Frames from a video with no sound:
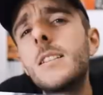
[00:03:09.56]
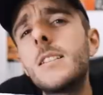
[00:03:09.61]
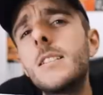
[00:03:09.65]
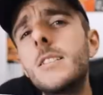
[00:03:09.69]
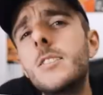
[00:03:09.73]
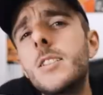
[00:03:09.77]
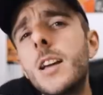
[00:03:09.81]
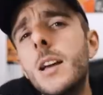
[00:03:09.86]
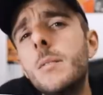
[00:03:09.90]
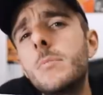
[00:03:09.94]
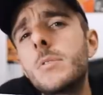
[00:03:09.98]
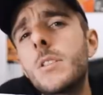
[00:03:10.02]
This is
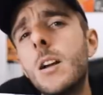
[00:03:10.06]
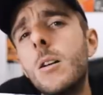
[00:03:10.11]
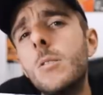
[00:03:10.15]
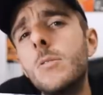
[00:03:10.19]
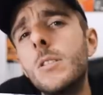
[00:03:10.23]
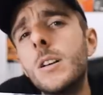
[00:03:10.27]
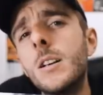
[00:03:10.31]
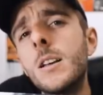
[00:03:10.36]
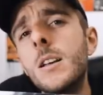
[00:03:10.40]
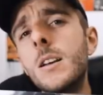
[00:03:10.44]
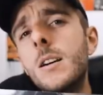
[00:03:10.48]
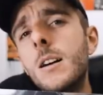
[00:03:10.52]
James
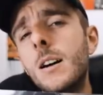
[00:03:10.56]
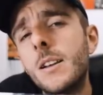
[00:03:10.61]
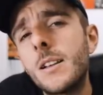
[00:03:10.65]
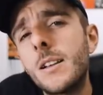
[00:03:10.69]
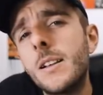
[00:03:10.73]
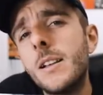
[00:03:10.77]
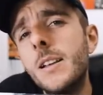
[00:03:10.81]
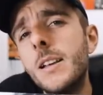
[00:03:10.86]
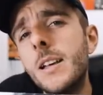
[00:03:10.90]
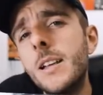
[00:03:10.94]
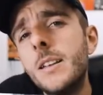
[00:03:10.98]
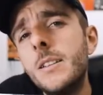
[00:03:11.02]
Golding. I
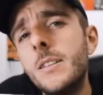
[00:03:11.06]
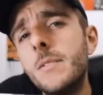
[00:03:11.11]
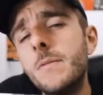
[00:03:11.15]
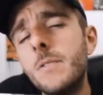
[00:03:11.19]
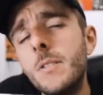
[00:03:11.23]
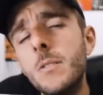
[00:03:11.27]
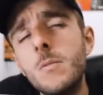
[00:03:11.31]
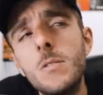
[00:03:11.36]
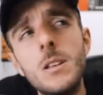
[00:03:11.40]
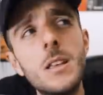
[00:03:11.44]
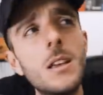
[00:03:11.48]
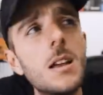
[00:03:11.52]
did an
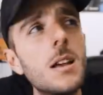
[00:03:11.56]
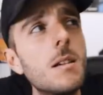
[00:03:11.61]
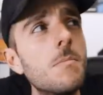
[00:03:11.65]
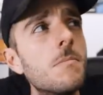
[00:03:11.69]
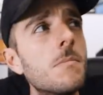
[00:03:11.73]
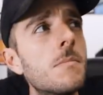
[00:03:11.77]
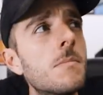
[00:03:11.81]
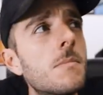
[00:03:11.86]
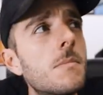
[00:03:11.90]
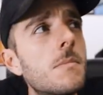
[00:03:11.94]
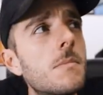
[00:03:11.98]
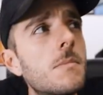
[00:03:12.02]
interview with
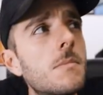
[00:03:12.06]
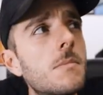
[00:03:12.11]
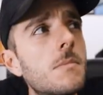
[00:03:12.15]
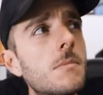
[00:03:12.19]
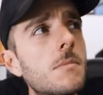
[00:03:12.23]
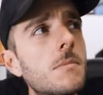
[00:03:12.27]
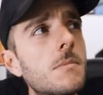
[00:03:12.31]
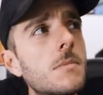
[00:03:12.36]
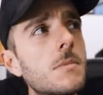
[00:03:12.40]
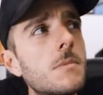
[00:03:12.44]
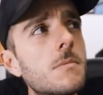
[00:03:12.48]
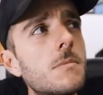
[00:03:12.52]
him
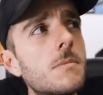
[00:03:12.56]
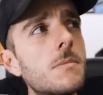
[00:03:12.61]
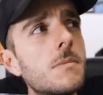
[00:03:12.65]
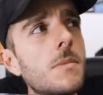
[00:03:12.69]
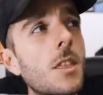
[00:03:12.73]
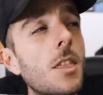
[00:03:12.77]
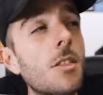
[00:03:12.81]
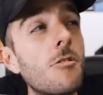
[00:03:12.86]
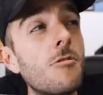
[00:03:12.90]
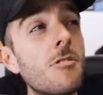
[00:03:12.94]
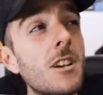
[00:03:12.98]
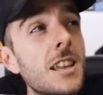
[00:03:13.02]

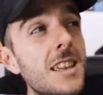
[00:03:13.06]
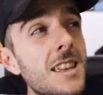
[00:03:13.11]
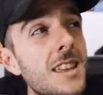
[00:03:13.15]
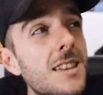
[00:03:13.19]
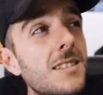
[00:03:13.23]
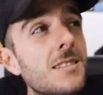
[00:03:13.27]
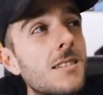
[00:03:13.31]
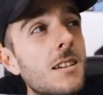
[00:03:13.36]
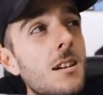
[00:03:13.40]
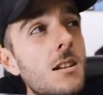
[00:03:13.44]
3 years